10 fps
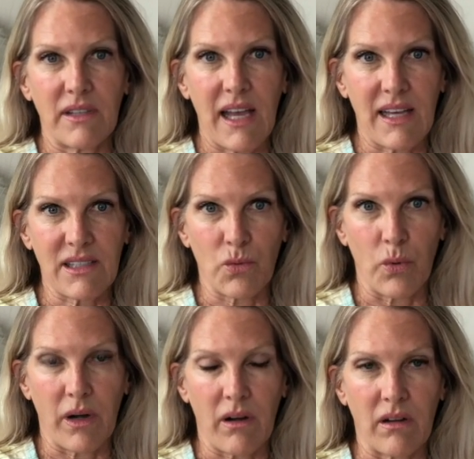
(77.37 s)
as
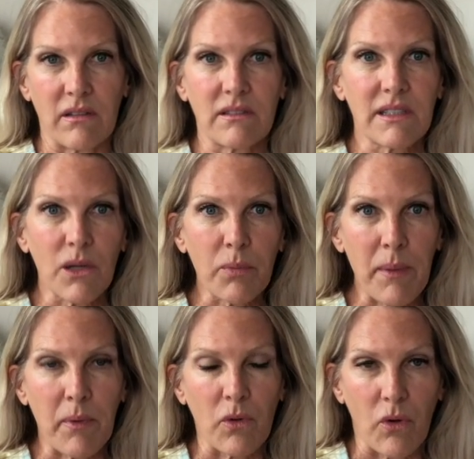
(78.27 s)
we're little
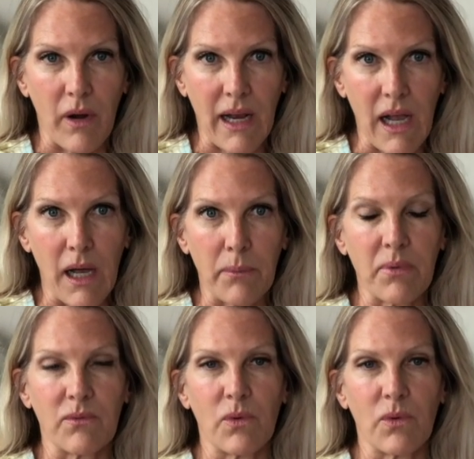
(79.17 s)
people growing up.